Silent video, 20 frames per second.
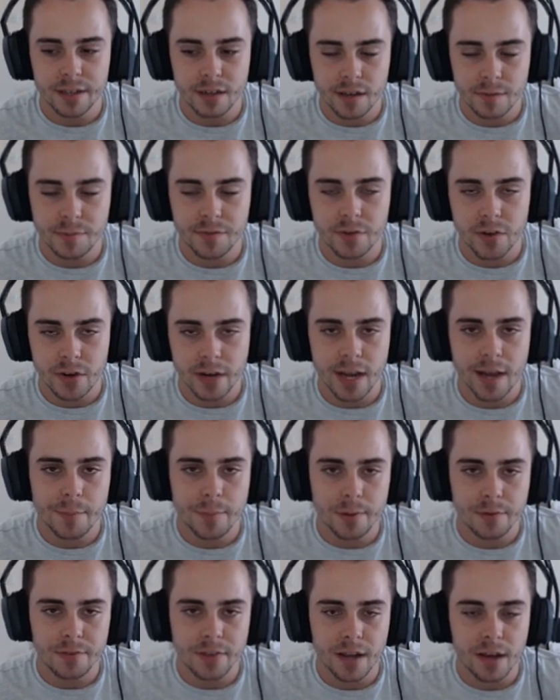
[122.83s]
I'd be very
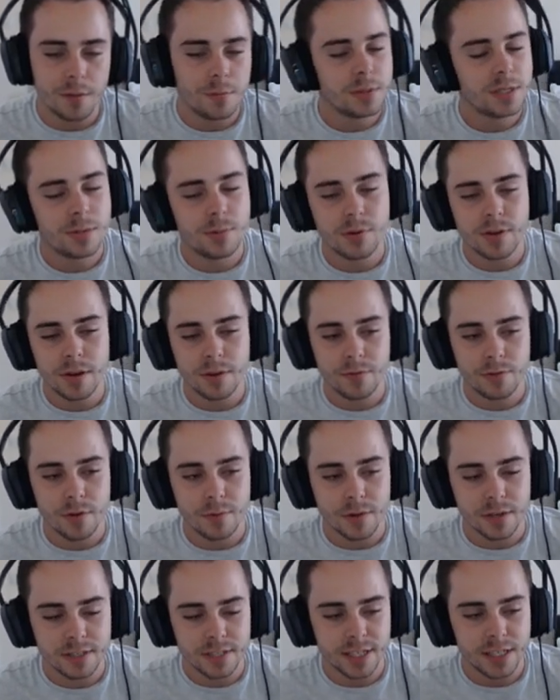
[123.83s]
happy with that. Obviously, we'll go for him
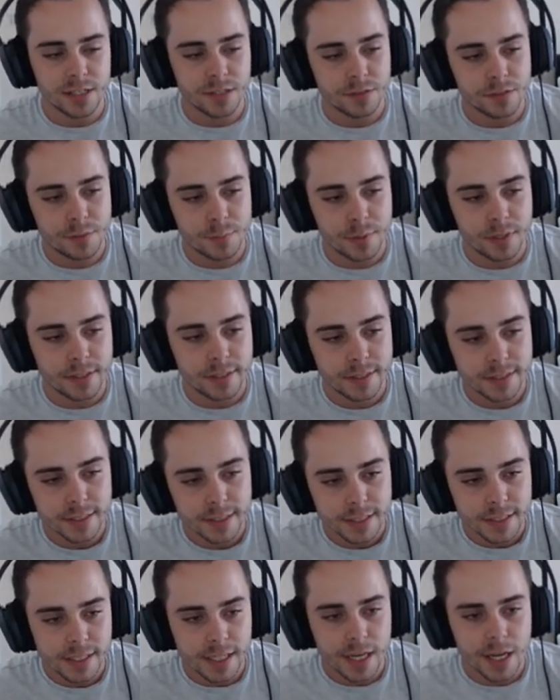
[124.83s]
ourselves, but
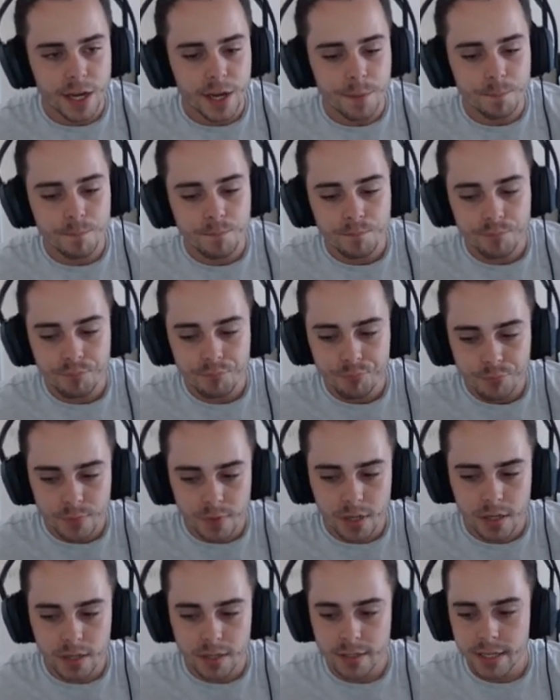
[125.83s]
um,
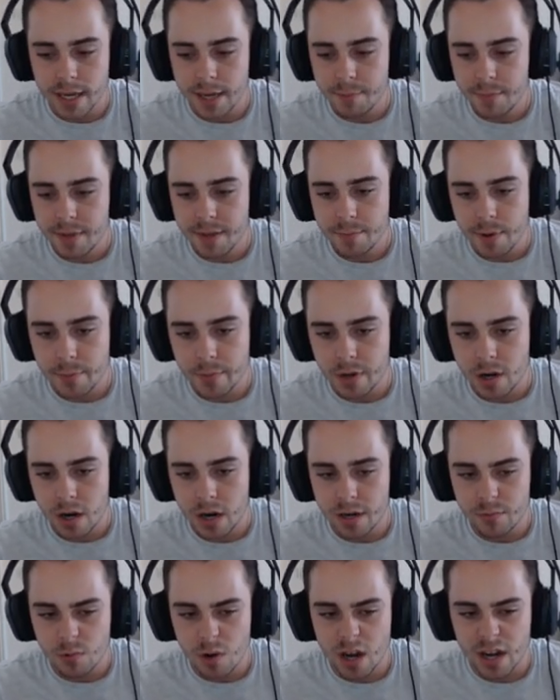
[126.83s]
yeah, me and Bub are
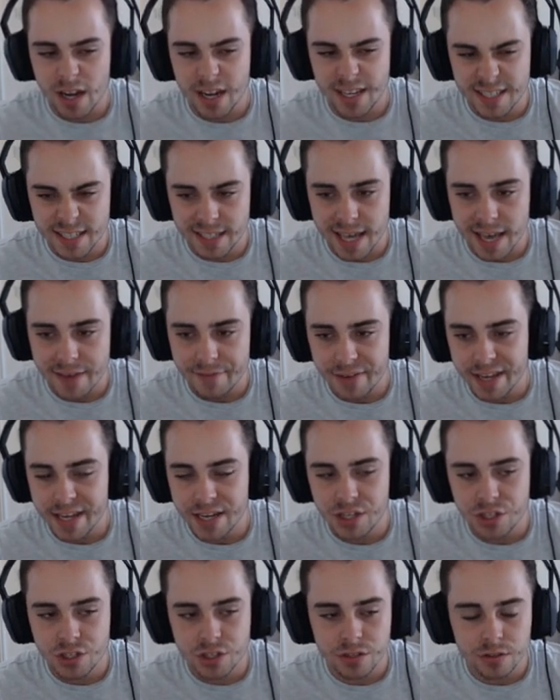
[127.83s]
kind of working
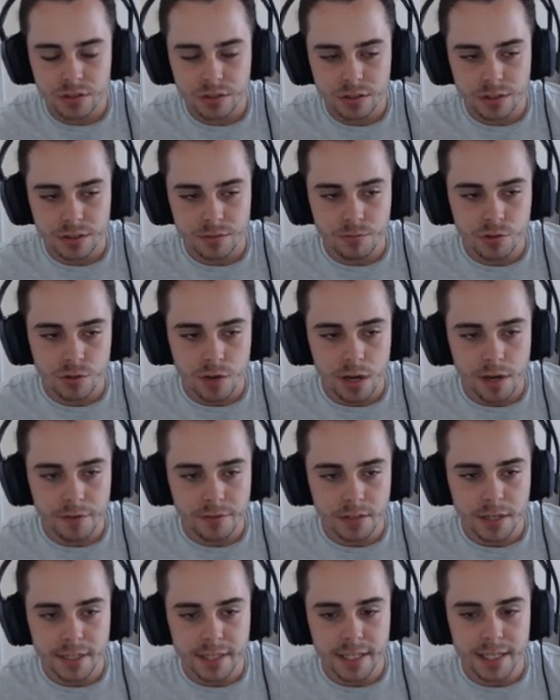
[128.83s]
together-ish on some
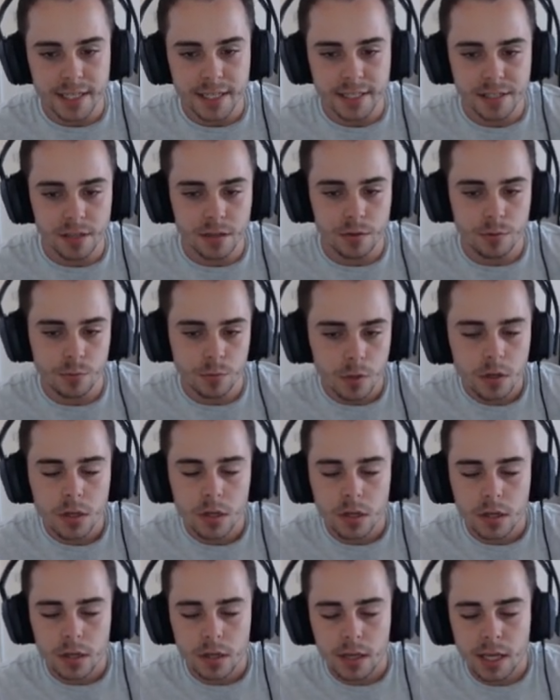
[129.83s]
draft ideas, so
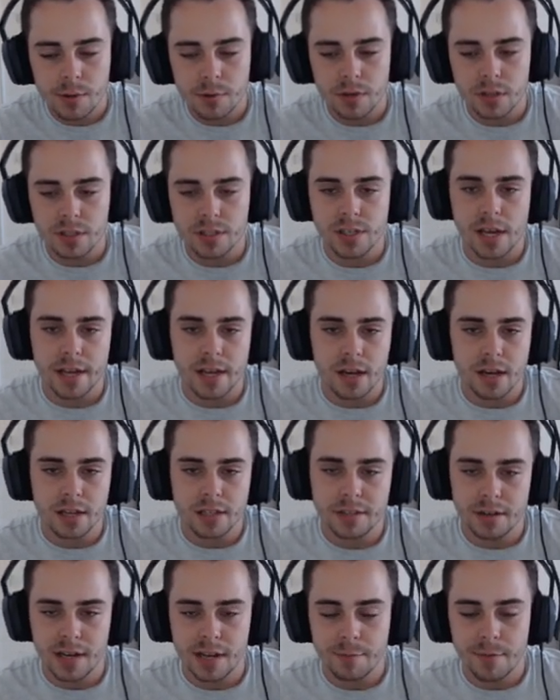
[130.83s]
he wanted Zygarde,
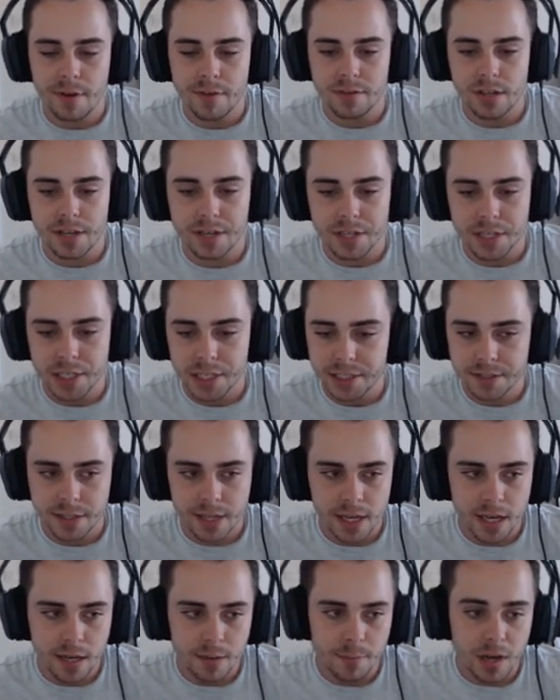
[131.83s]
so I let him have Zygarde.
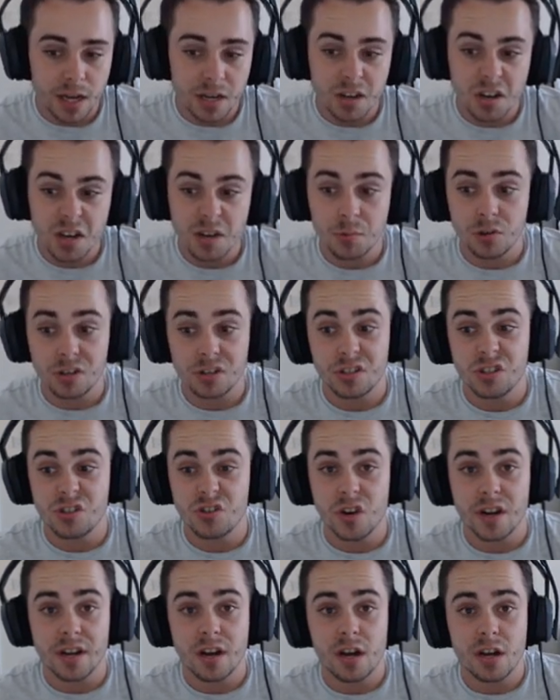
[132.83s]
Um, and I wanted to
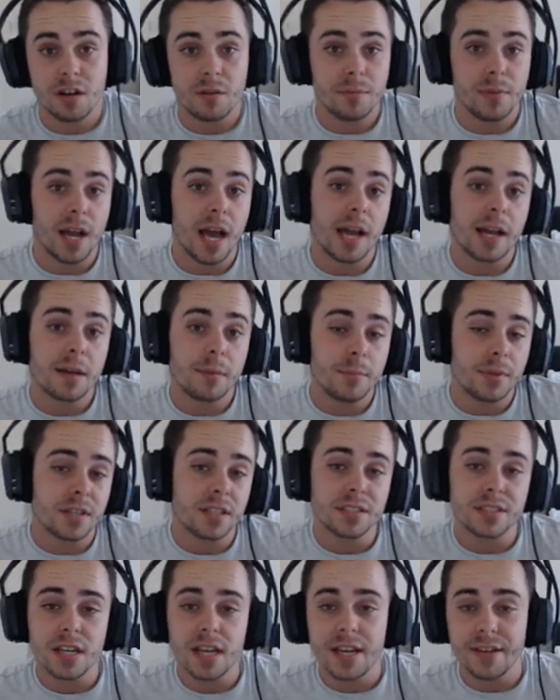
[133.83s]
try Kyurem Black,
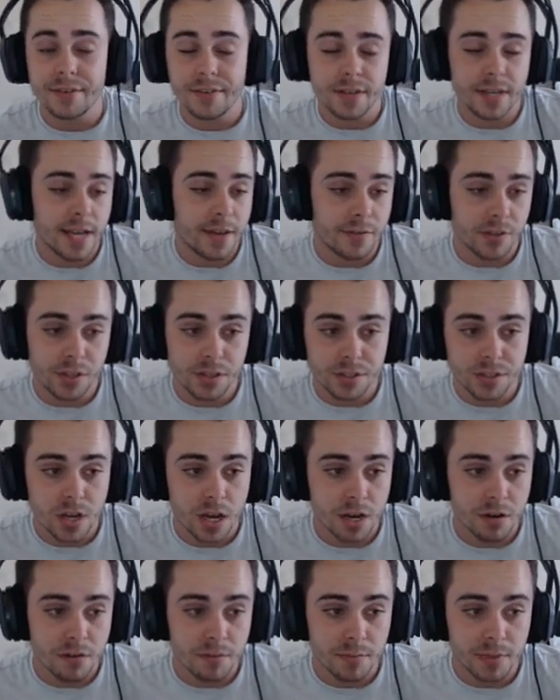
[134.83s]
because I have never used
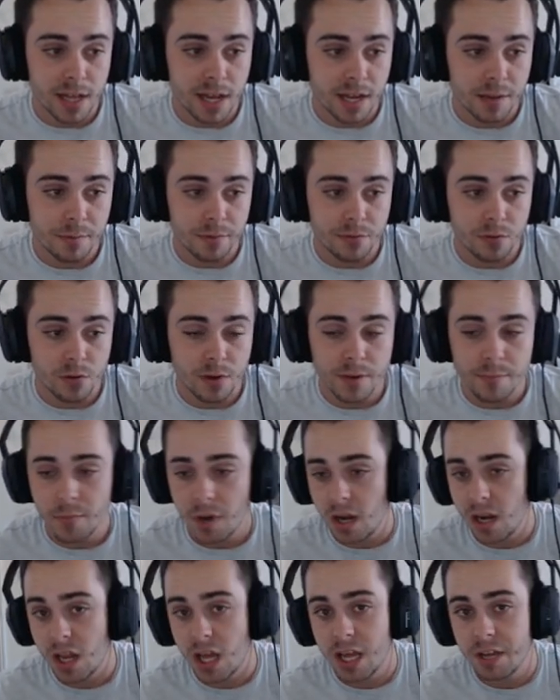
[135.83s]
Kyurem Black before in
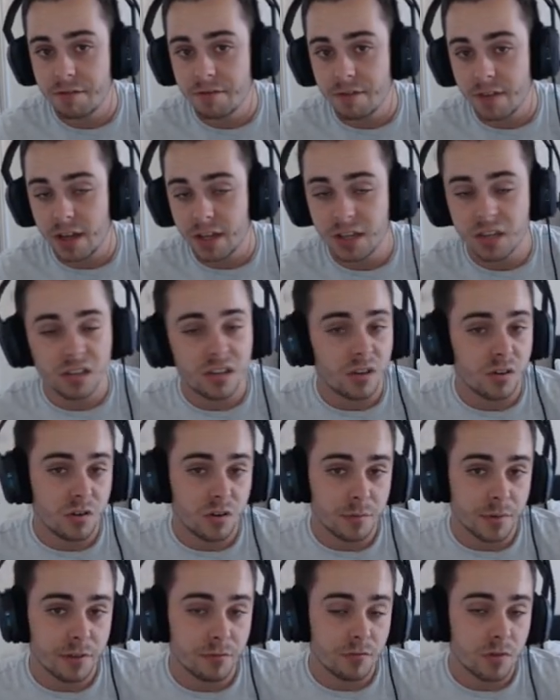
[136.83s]
my life. I could go
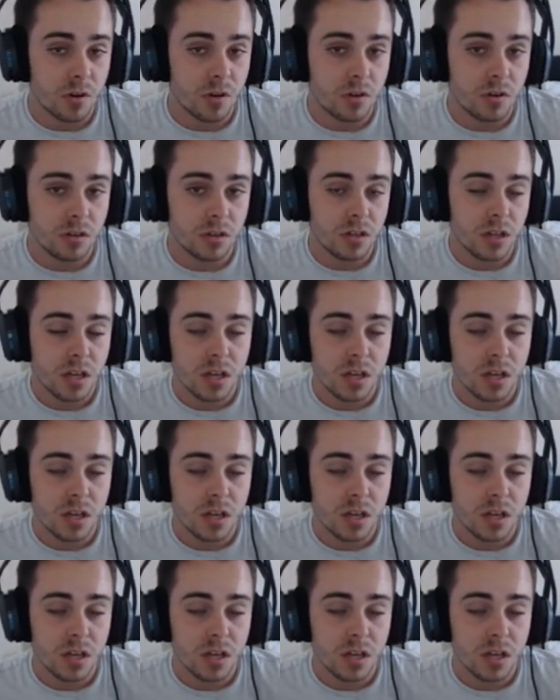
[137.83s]
horribly wrong.